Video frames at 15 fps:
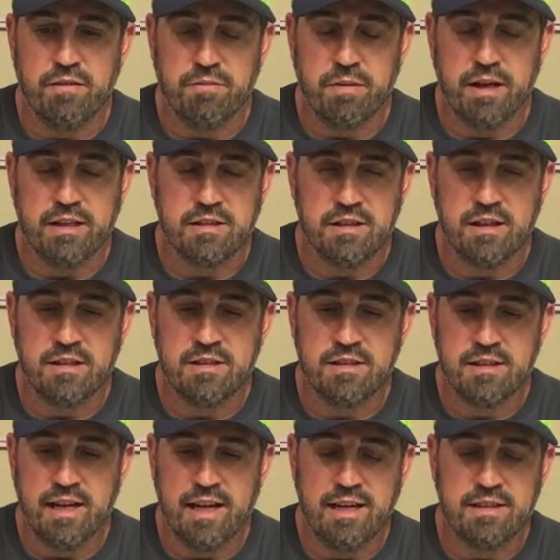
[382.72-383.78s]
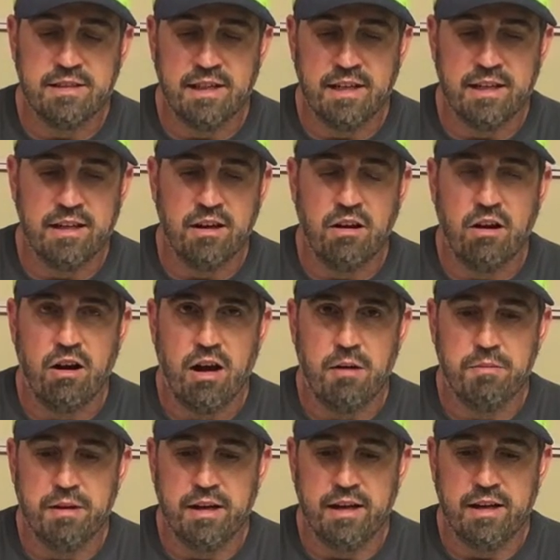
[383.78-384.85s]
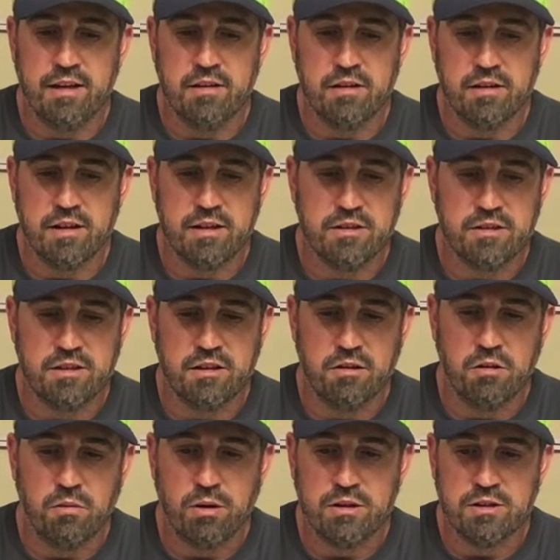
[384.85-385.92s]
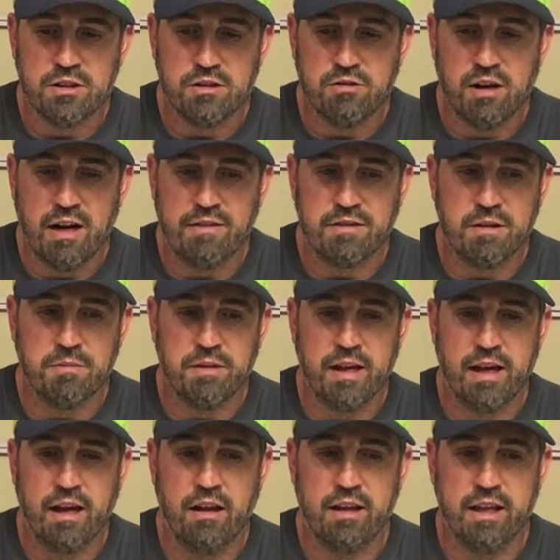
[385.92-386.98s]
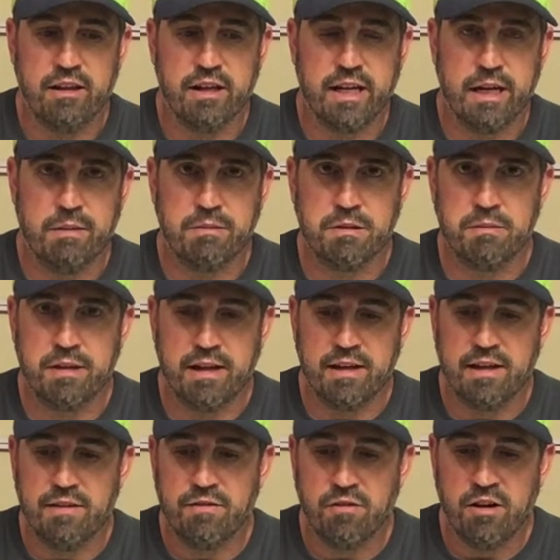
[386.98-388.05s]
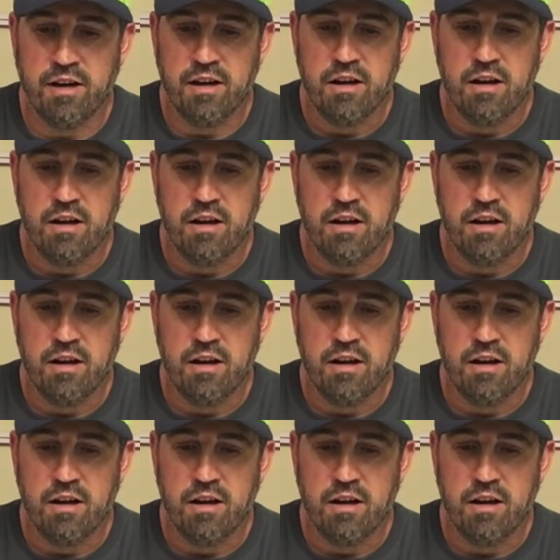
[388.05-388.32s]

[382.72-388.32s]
my son stays in the hobby and still wants to drive something, I'll either get him something different,